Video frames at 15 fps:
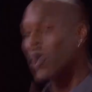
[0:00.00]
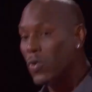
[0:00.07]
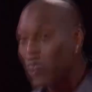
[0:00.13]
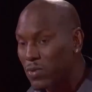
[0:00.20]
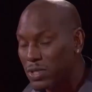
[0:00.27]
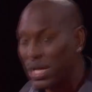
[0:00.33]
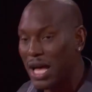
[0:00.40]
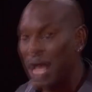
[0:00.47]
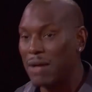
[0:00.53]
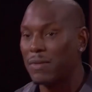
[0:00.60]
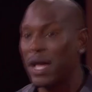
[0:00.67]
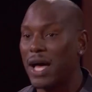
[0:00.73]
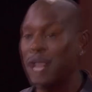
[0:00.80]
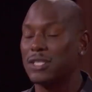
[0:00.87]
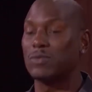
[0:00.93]
own
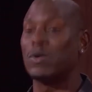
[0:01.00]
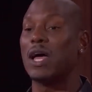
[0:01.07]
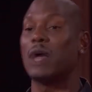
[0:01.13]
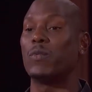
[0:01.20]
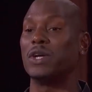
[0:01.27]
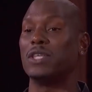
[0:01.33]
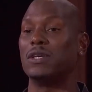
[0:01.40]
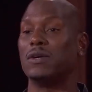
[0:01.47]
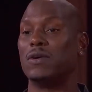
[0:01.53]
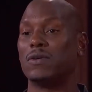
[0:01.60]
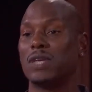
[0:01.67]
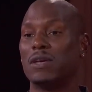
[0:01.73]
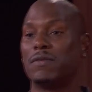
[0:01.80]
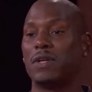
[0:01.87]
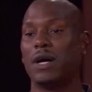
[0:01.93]
timelines around when you're
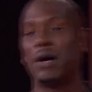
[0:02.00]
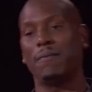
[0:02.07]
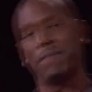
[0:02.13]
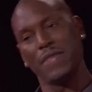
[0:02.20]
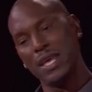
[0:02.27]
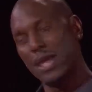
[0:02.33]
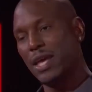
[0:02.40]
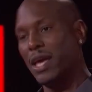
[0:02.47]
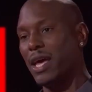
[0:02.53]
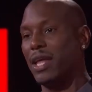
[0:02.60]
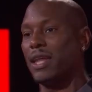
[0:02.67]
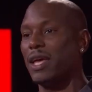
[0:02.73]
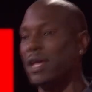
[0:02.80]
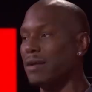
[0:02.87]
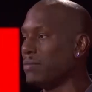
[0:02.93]
gonna give it up
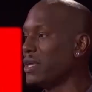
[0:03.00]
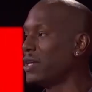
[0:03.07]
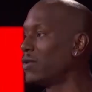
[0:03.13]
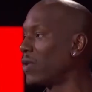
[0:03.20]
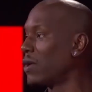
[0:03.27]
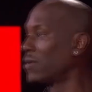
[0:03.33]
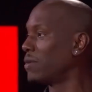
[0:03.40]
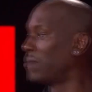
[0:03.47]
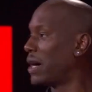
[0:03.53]
and, and be grown